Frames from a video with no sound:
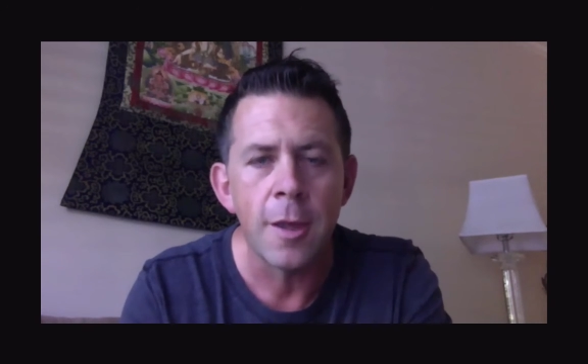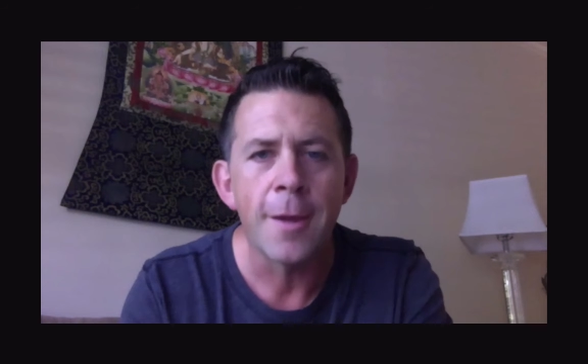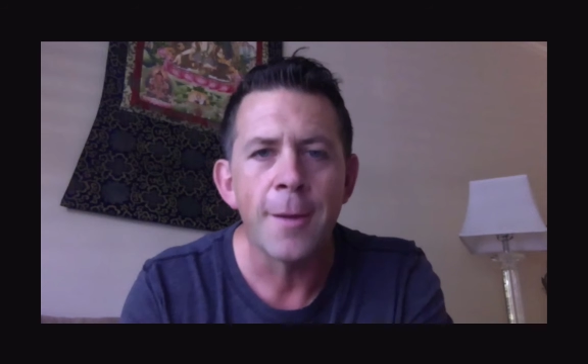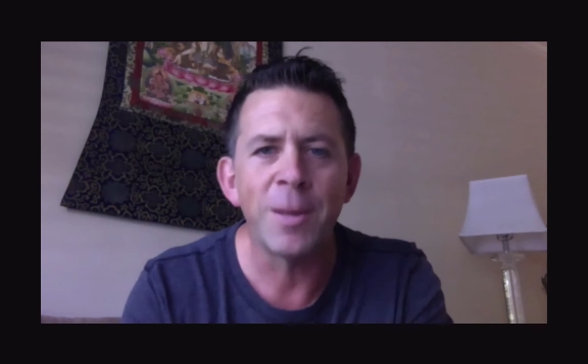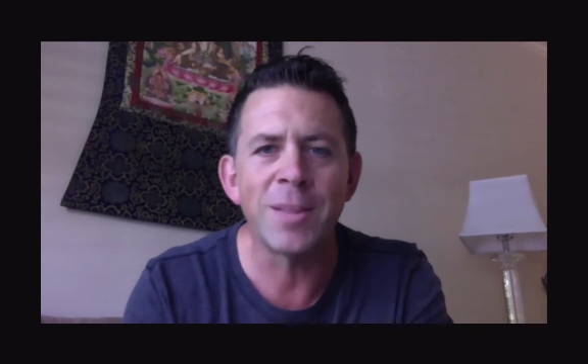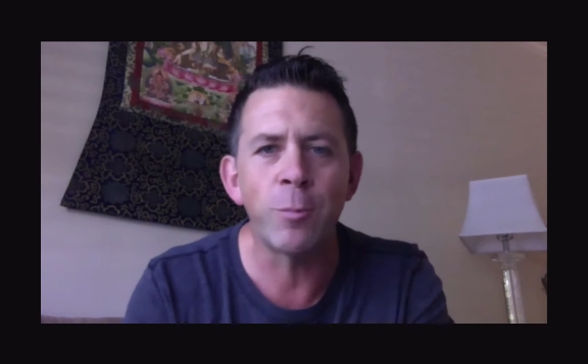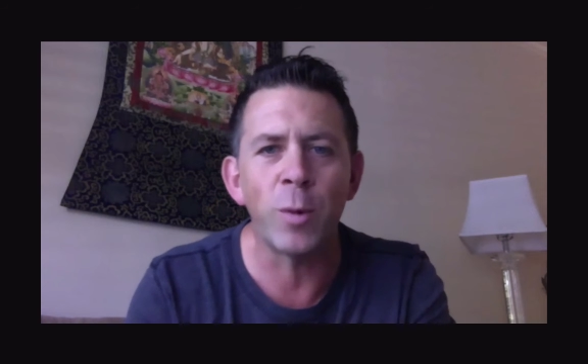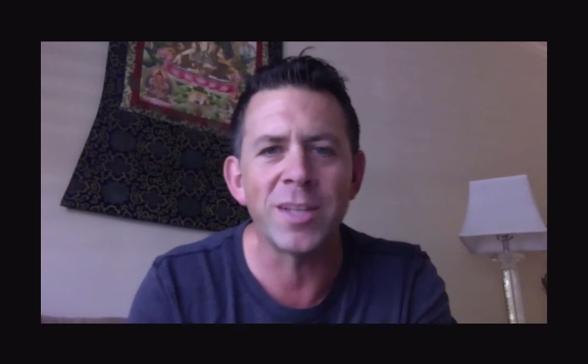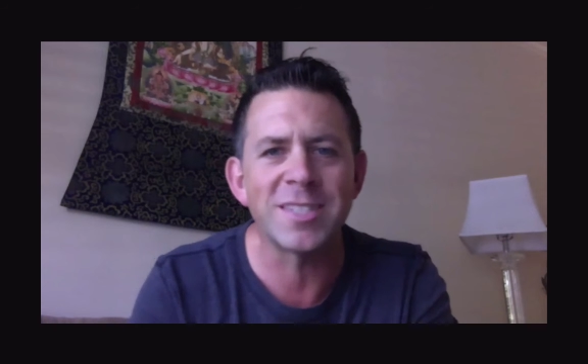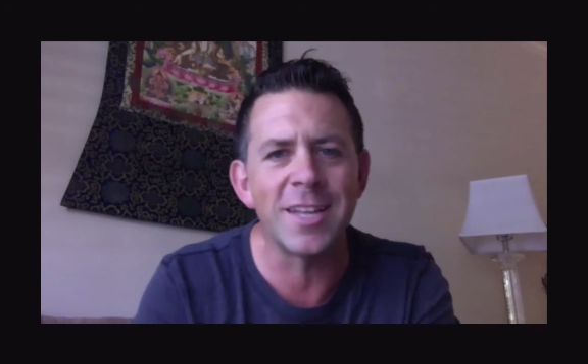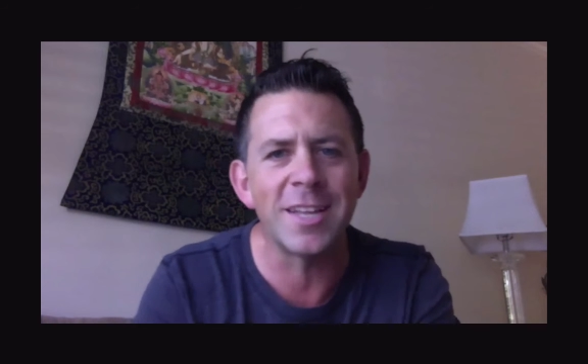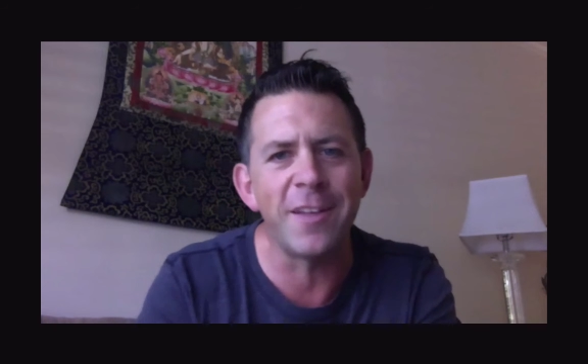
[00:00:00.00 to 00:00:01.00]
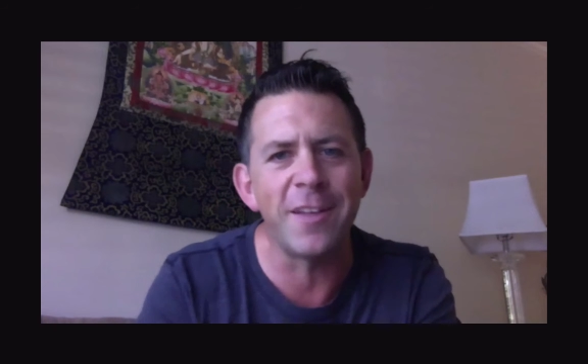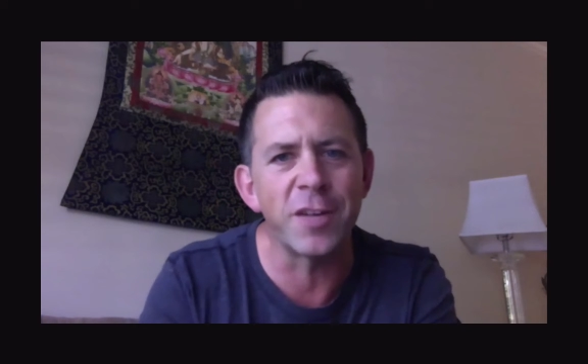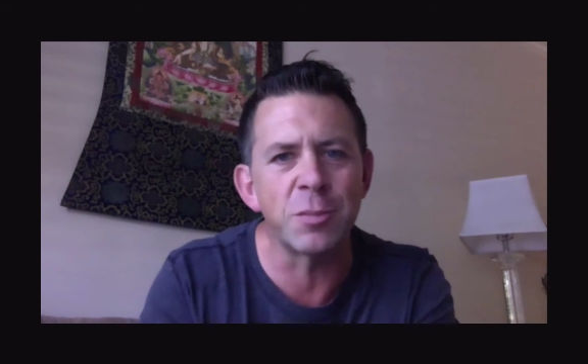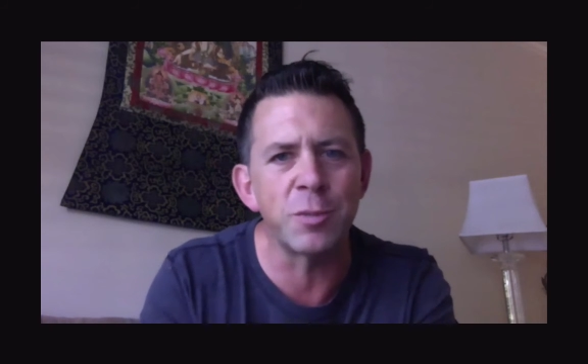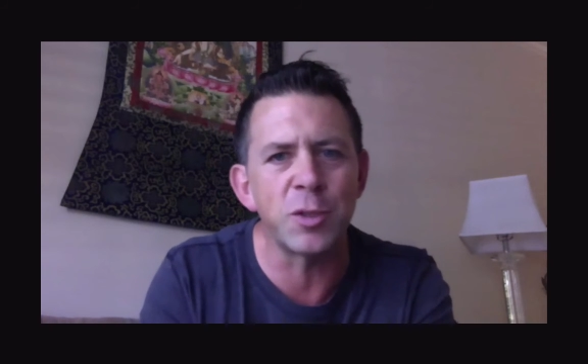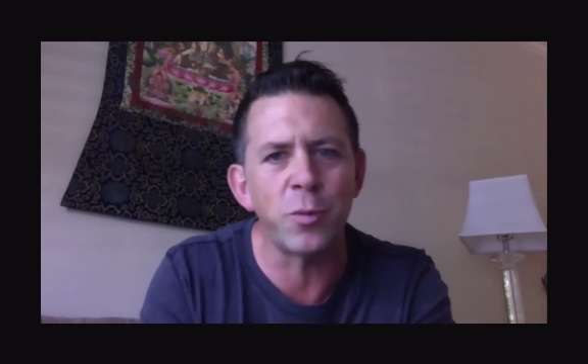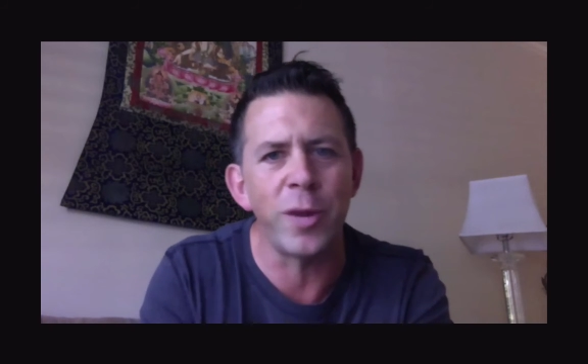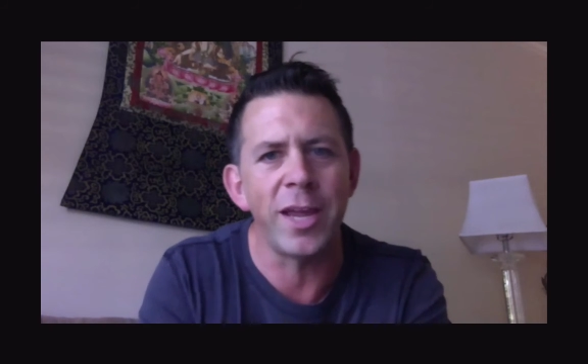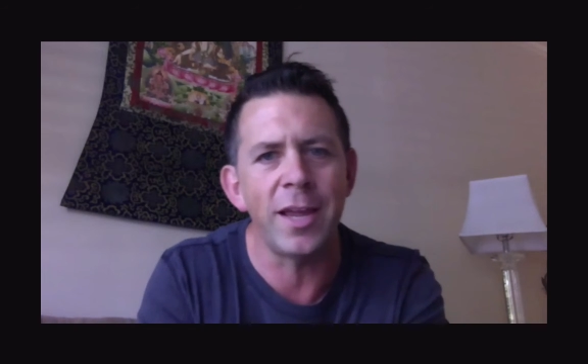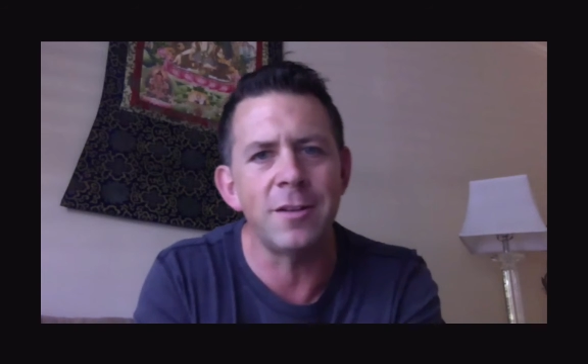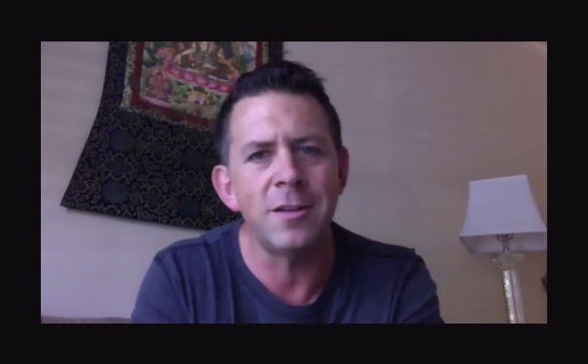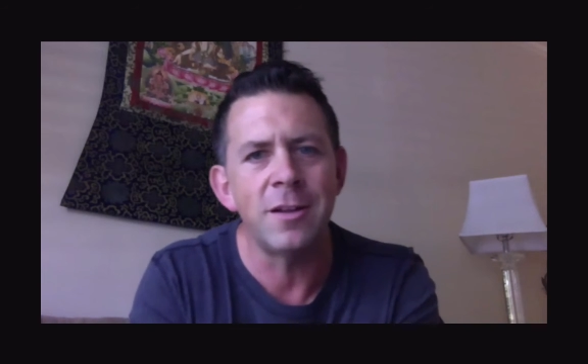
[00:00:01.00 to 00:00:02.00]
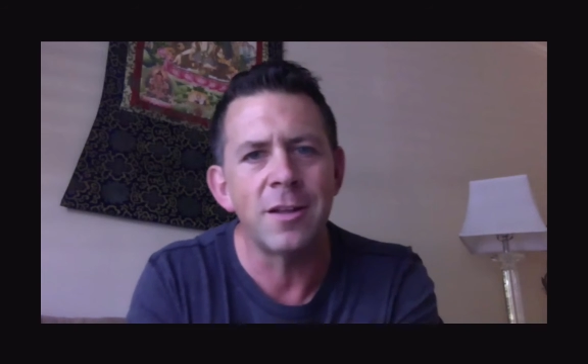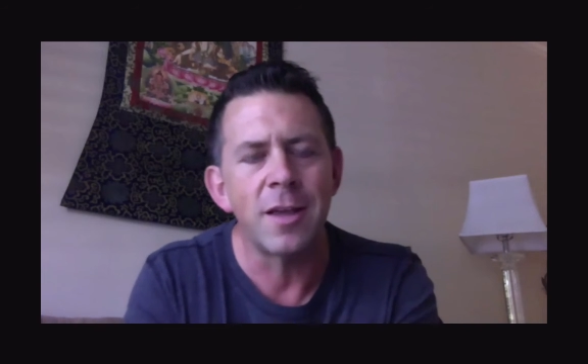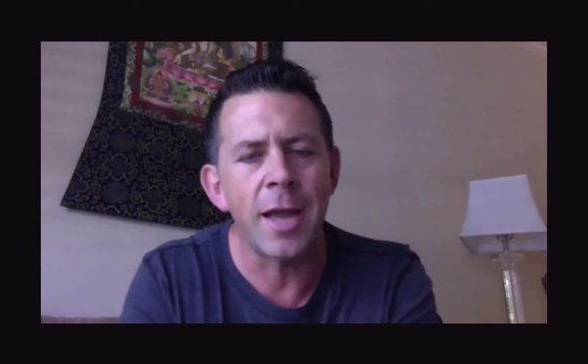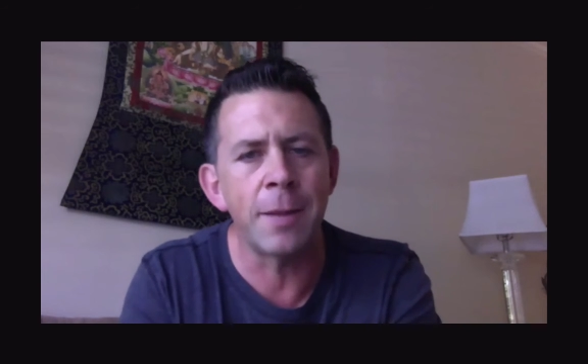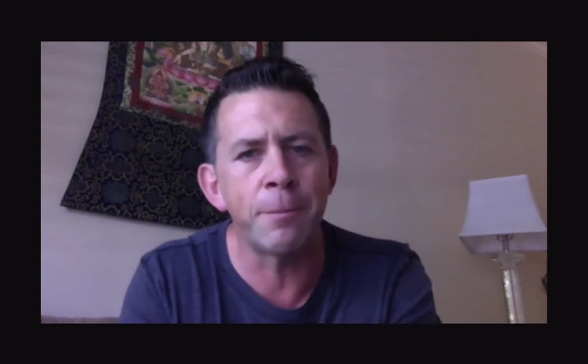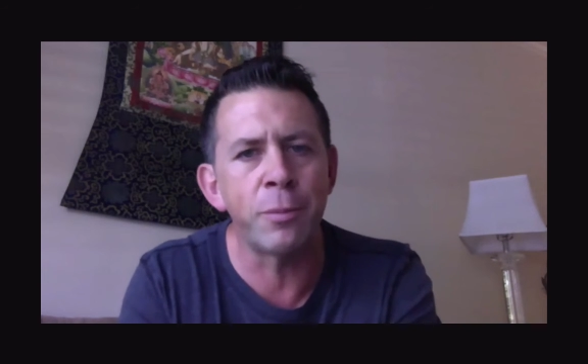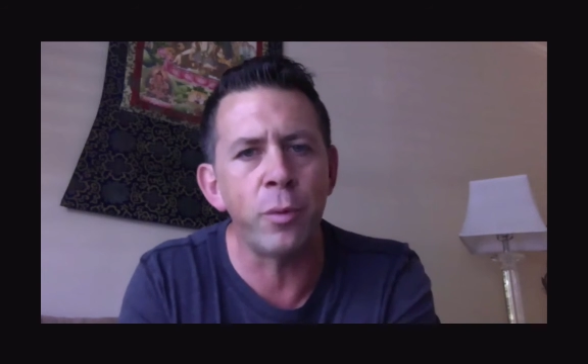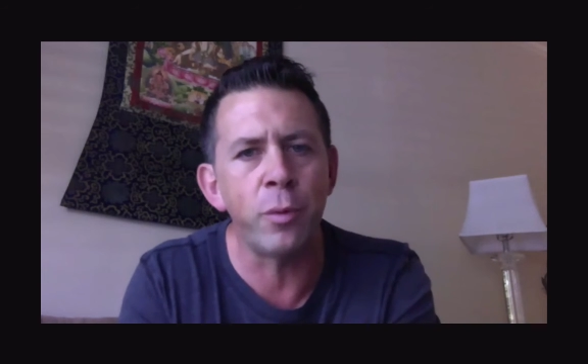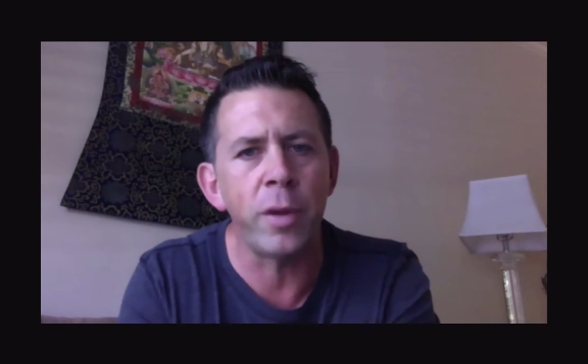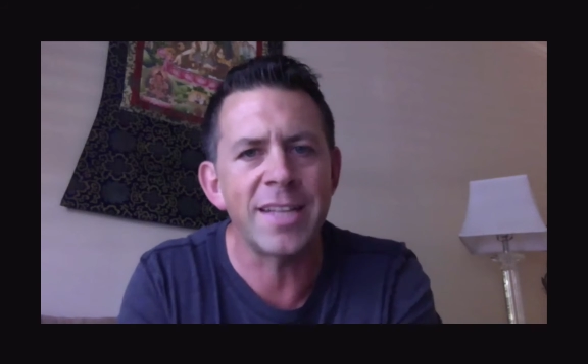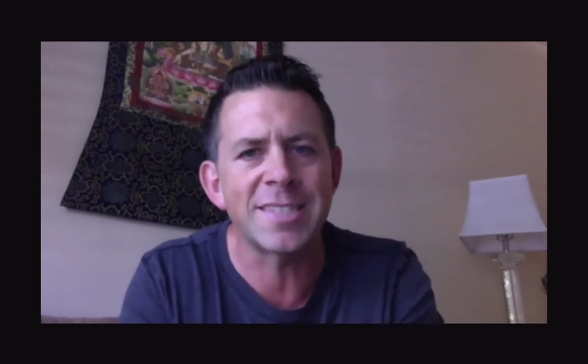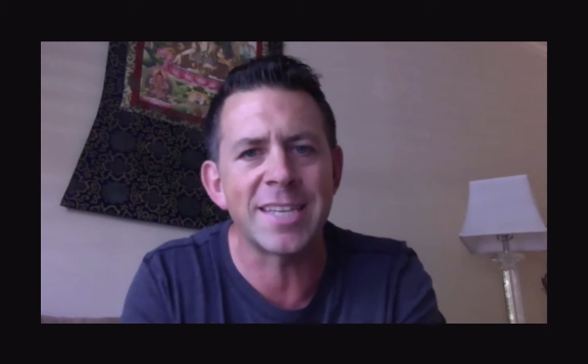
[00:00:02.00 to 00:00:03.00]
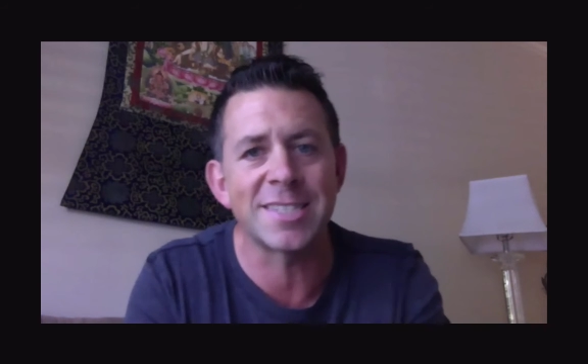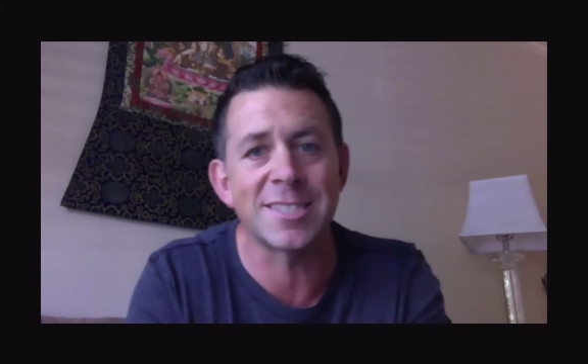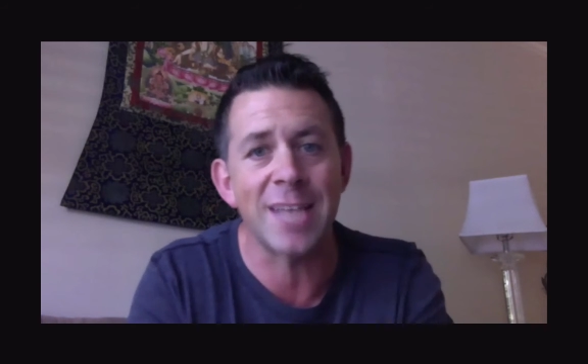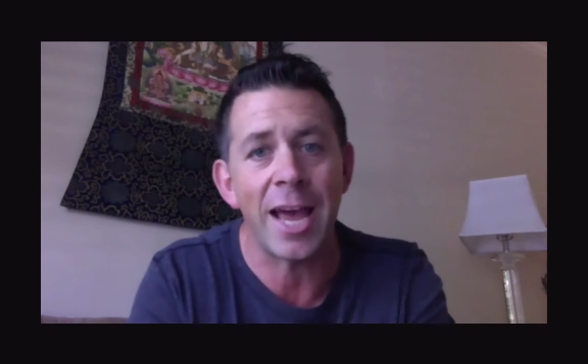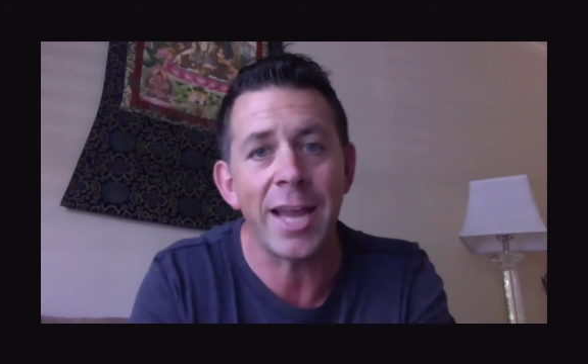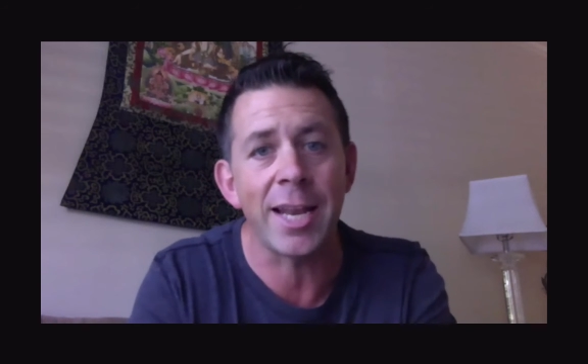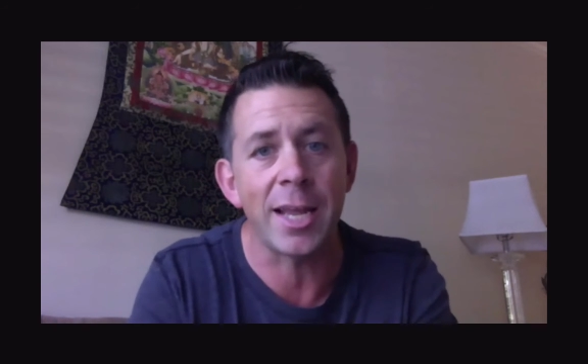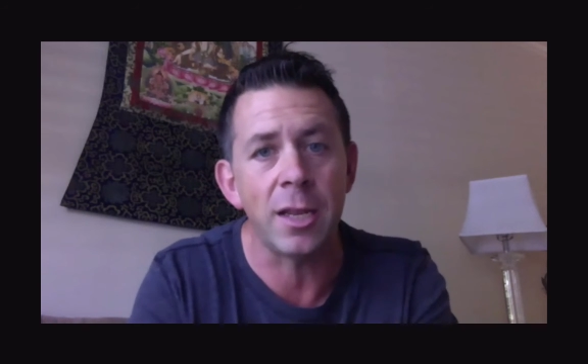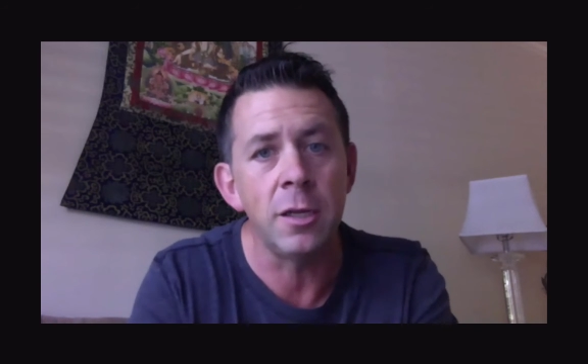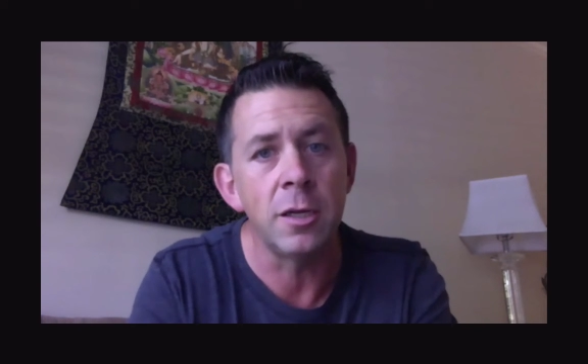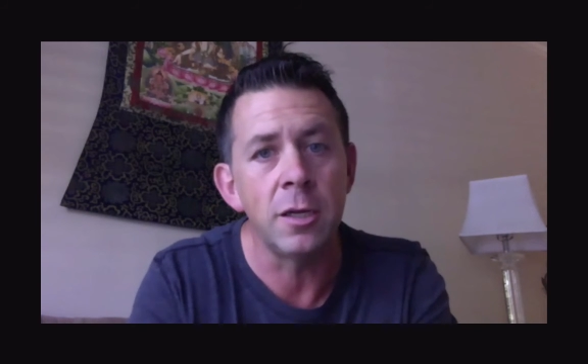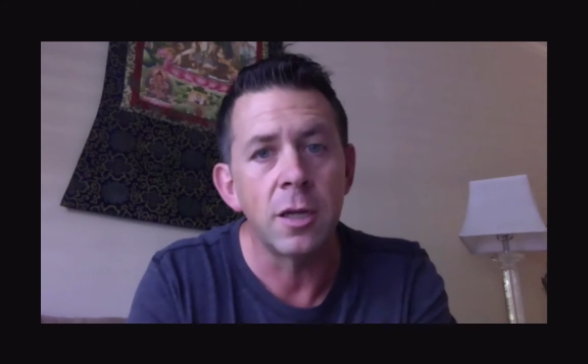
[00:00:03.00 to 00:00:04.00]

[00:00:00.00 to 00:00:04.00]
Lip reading: But what's the difference between an employee that's excited,